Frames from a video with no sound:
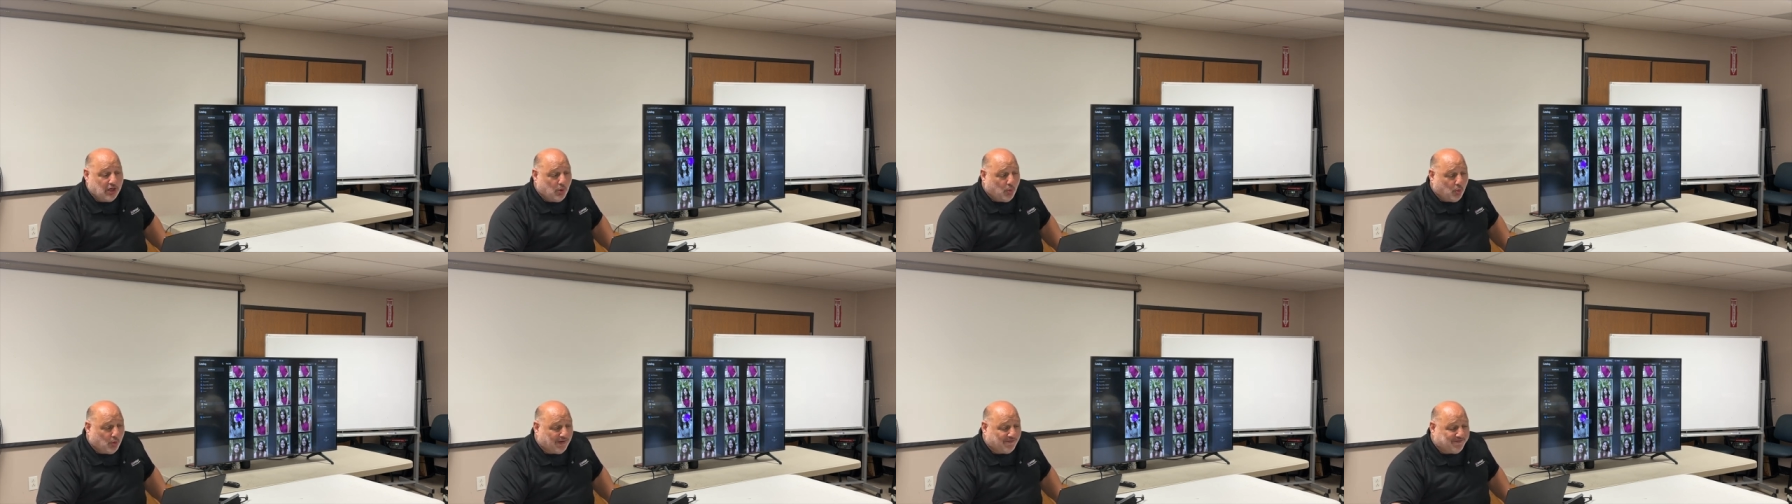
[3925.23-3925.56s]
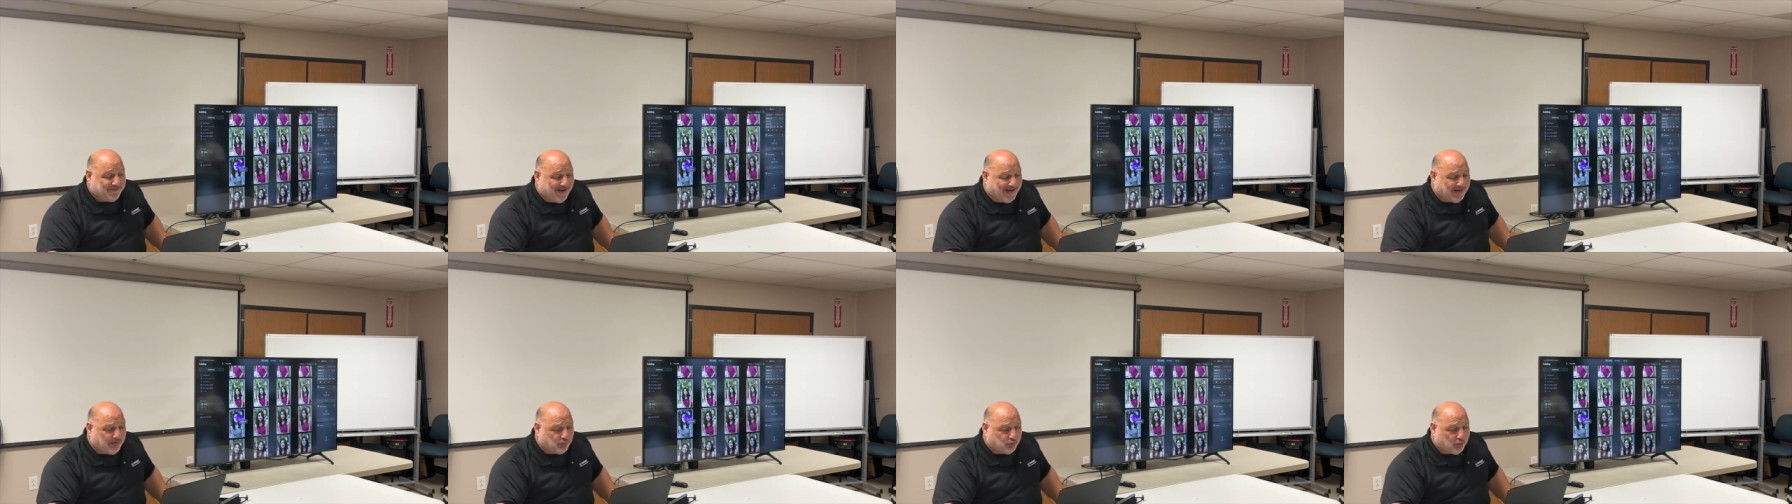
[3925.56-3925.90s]
Well, if
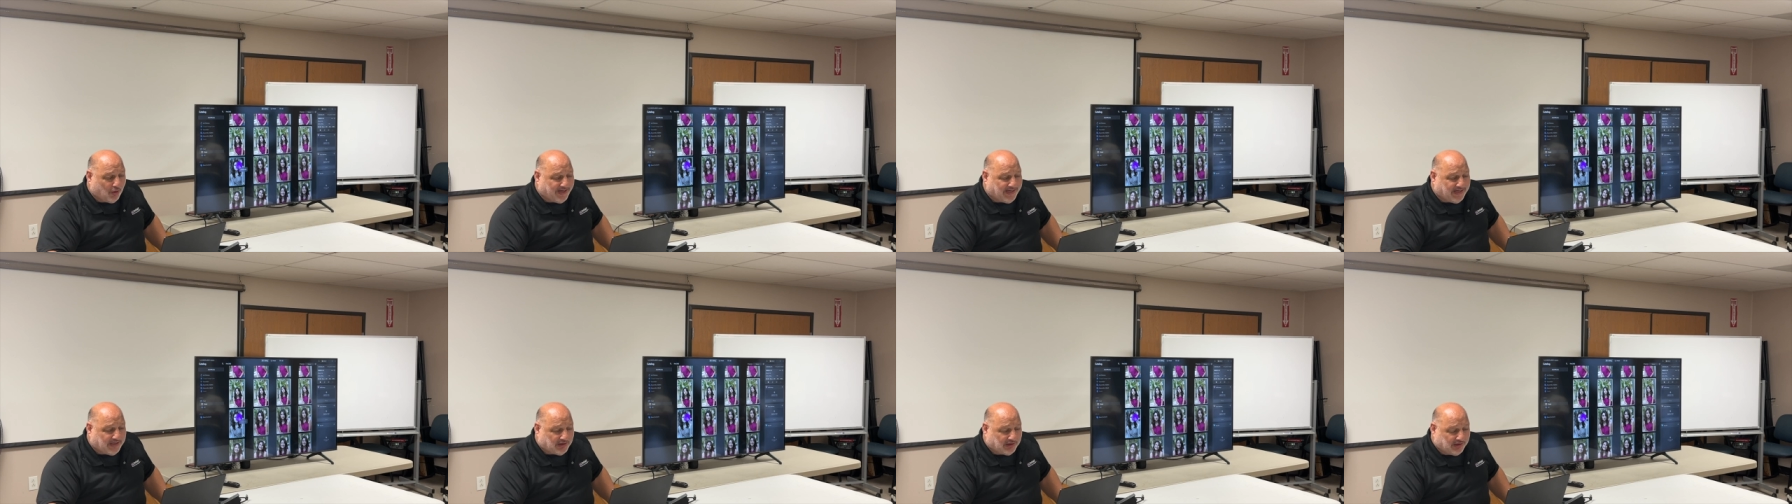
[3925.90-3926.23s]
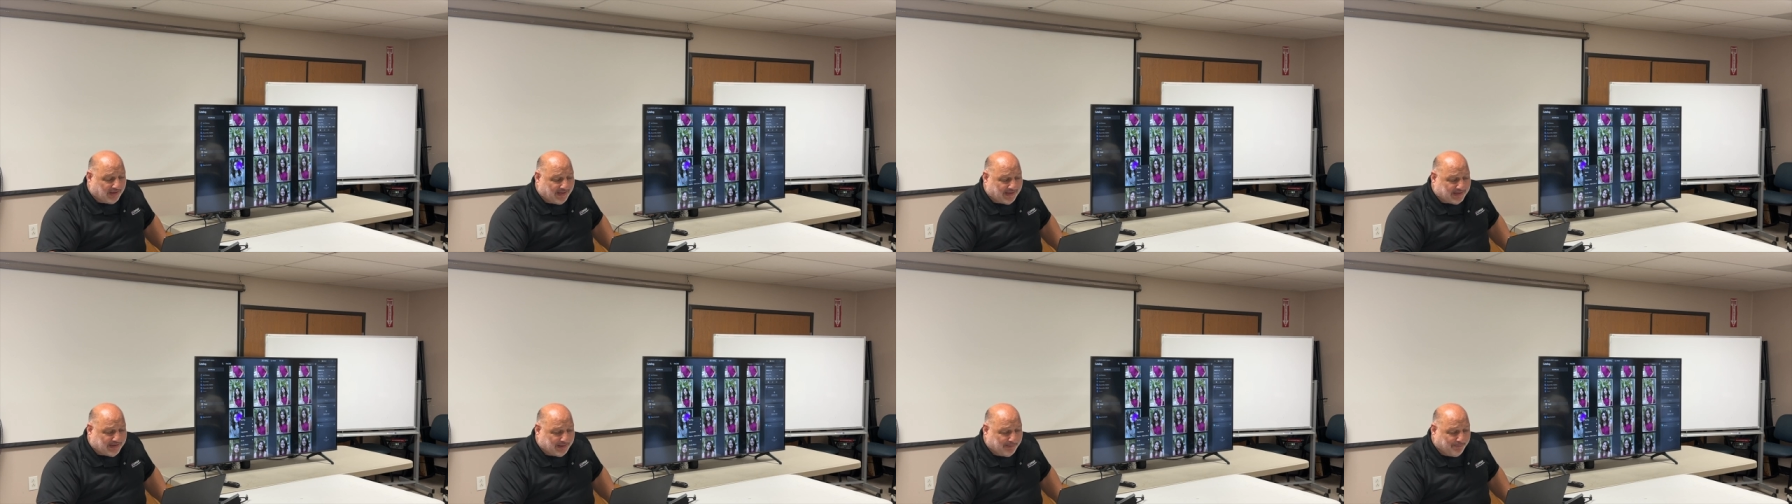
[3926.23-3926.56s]
I right
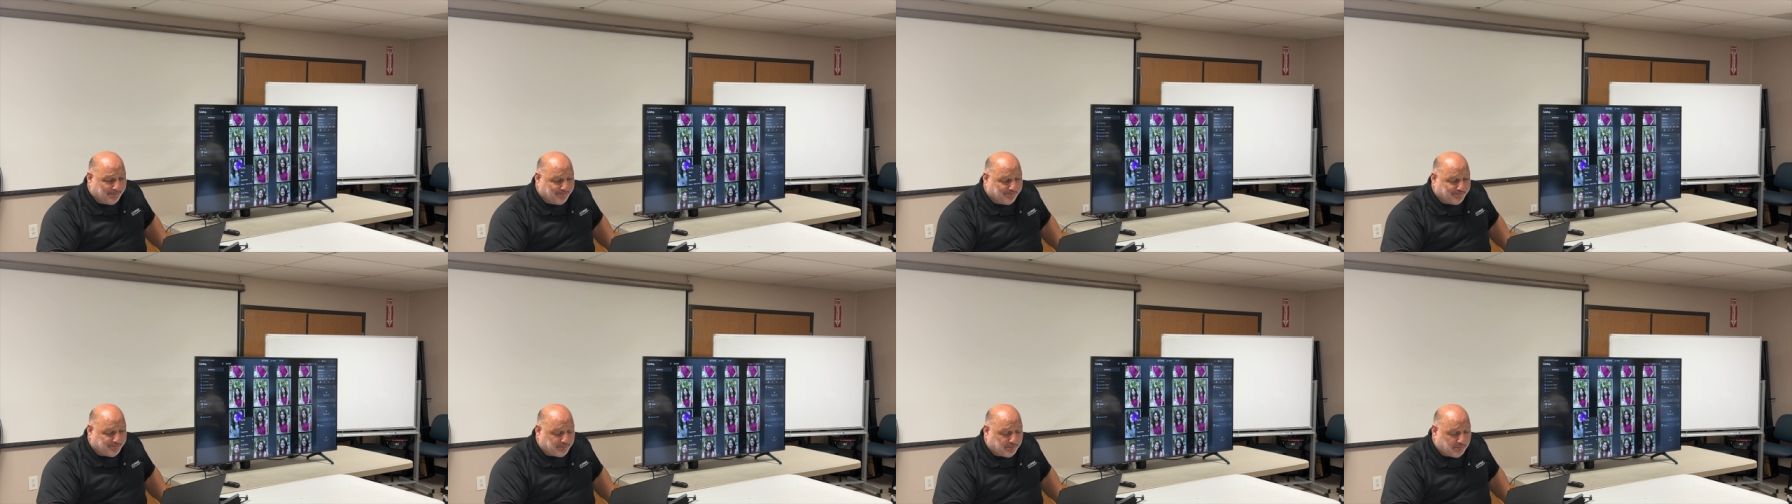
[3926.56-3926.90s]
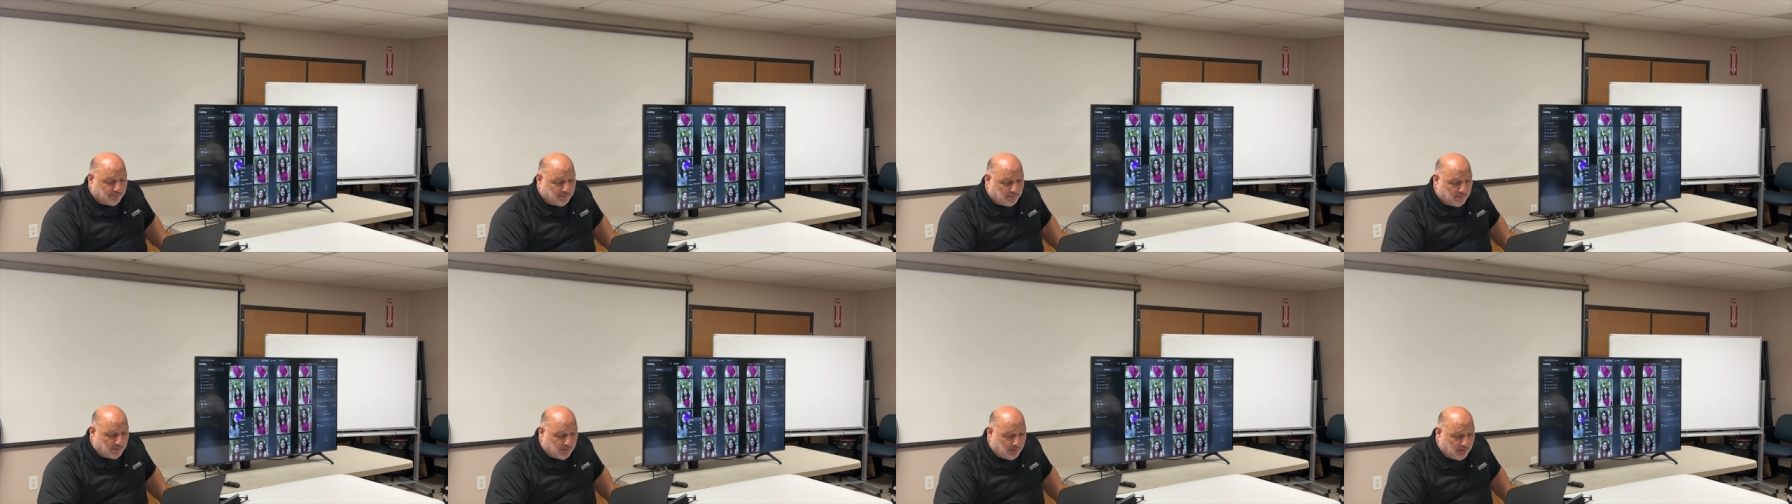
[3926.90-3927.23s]
click,
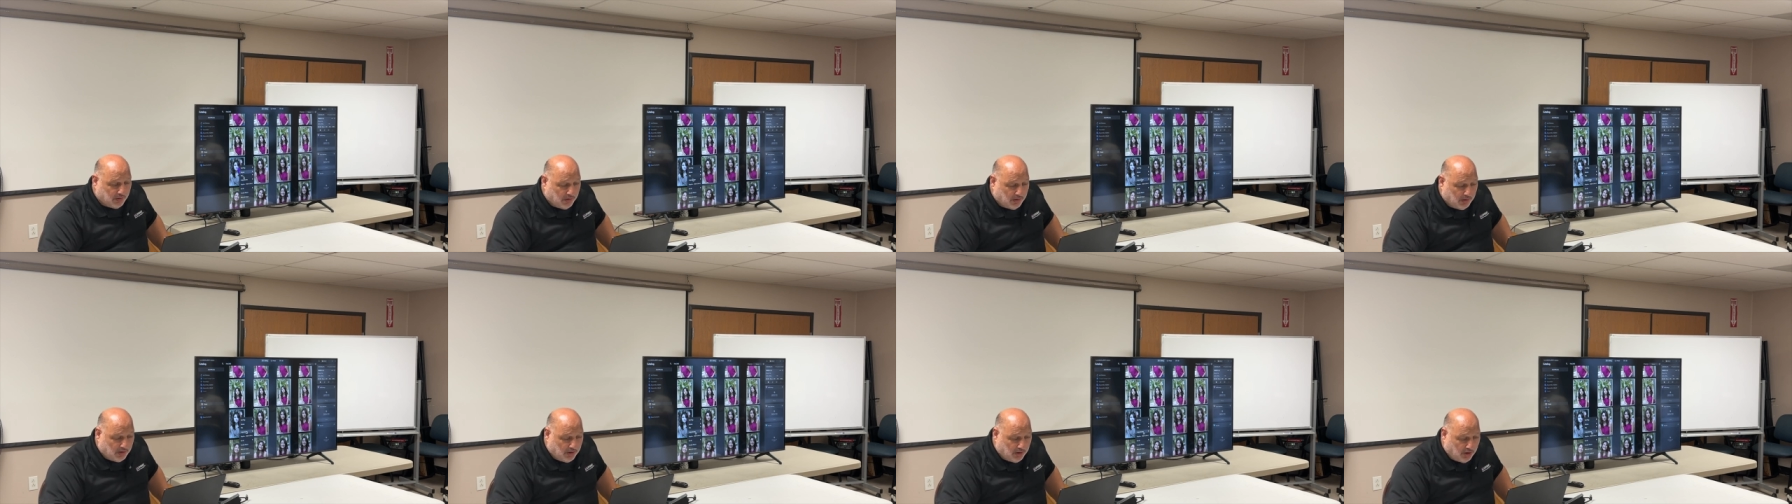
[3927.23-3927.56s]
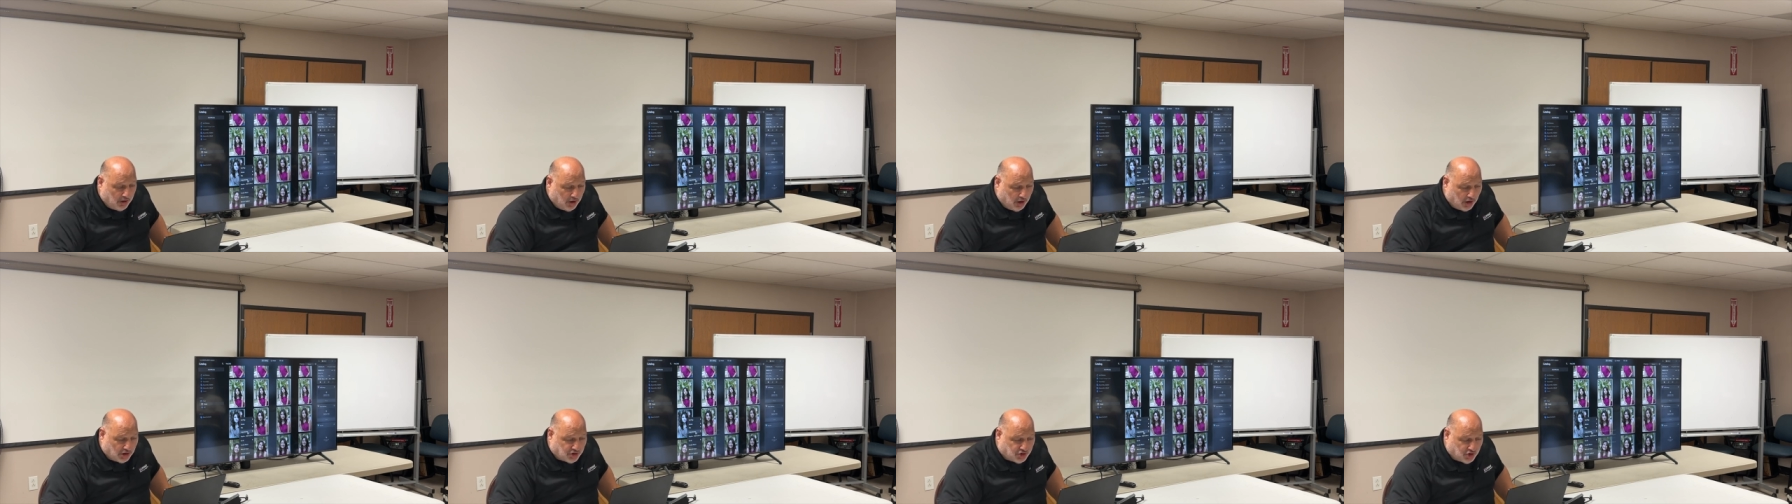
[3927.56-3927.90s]

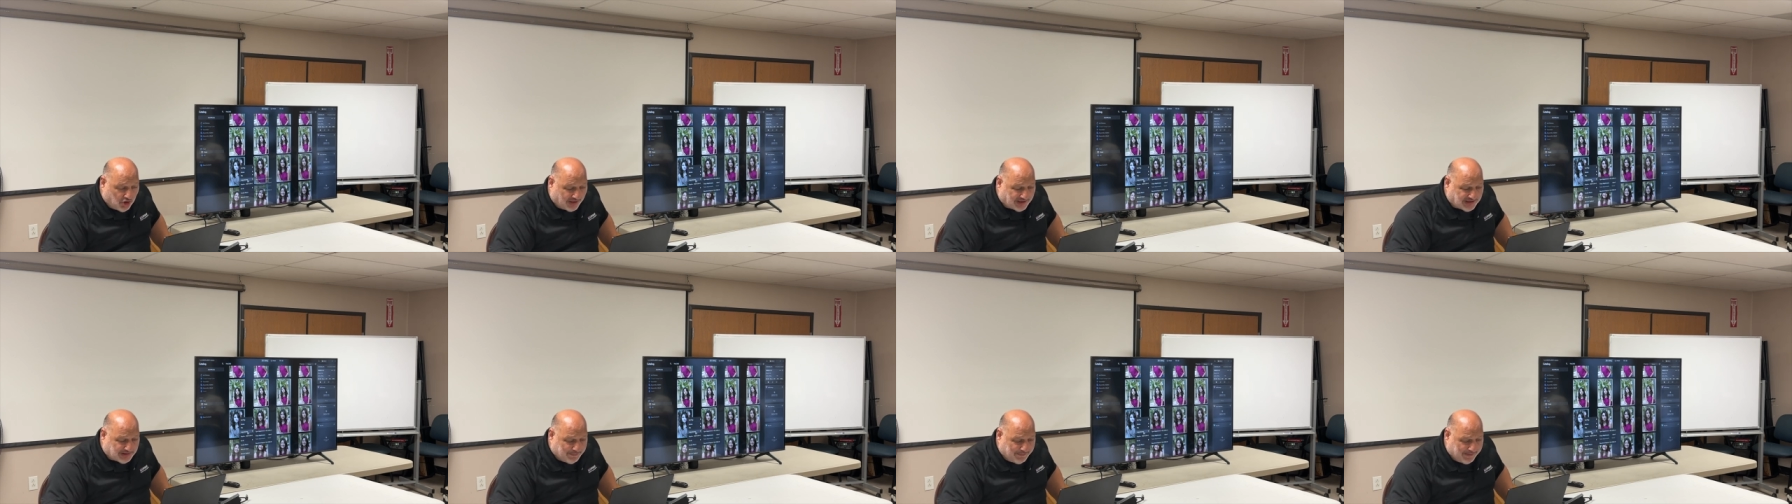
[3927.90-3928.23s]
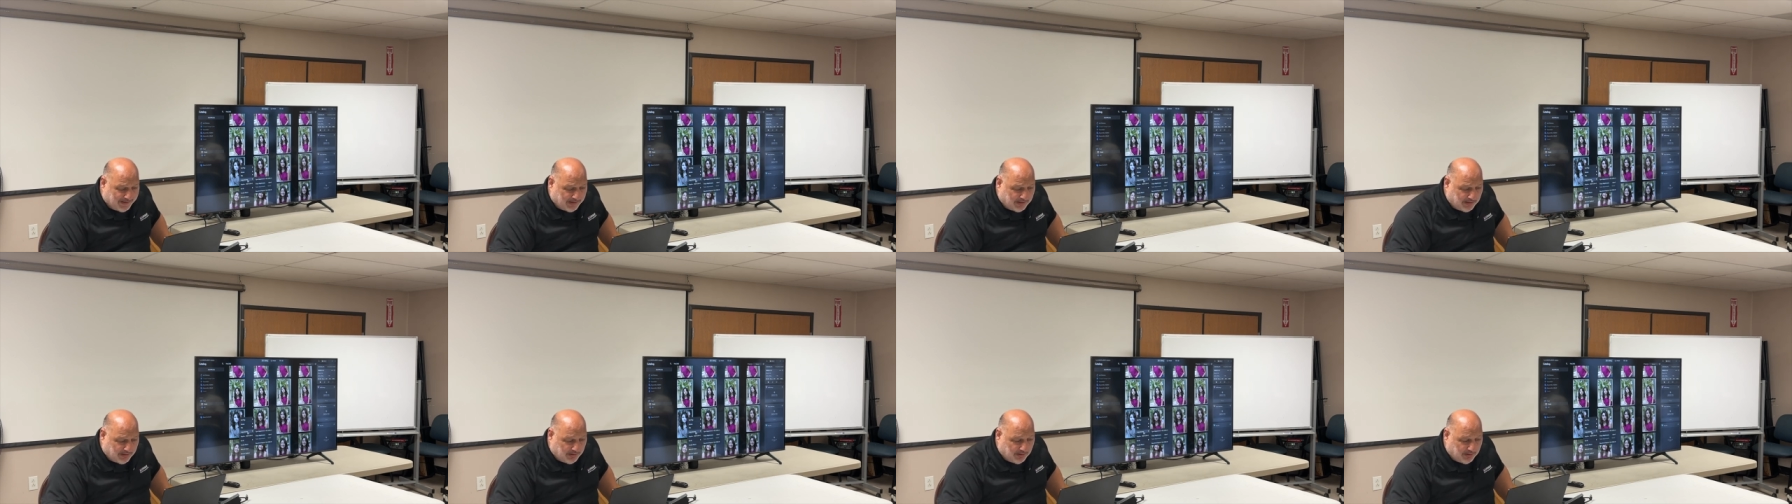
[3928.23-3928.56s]

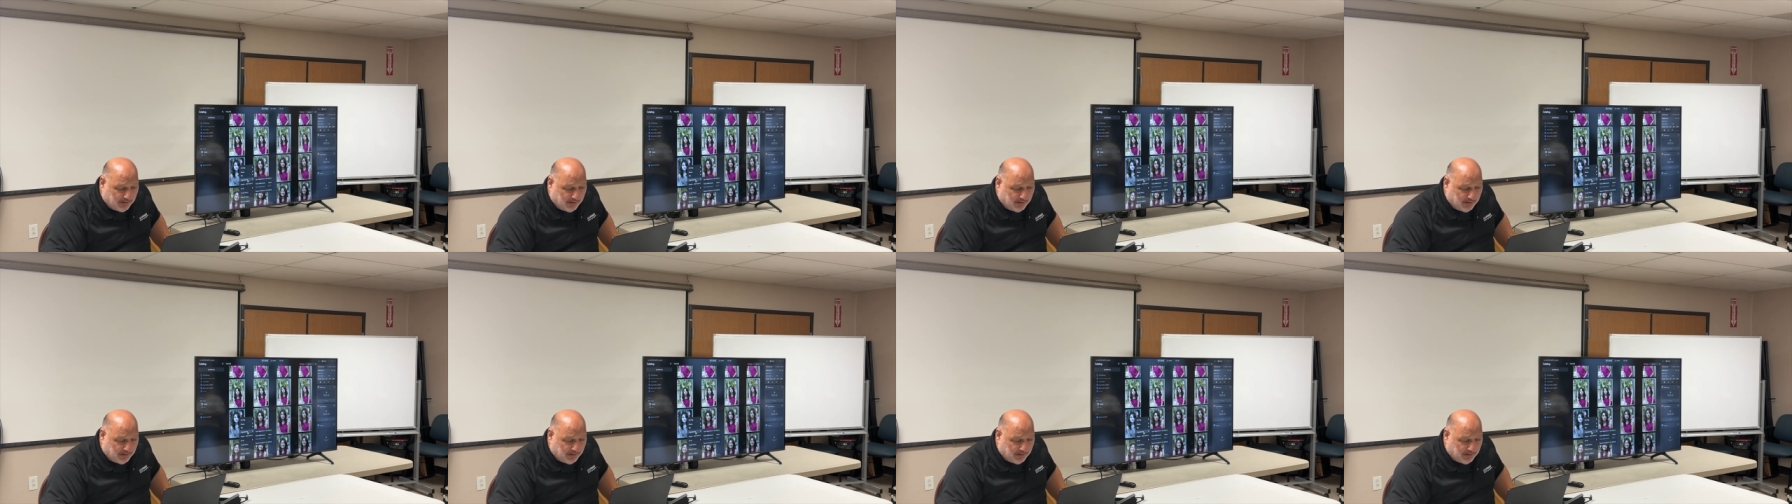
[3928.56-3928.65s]
adjustment,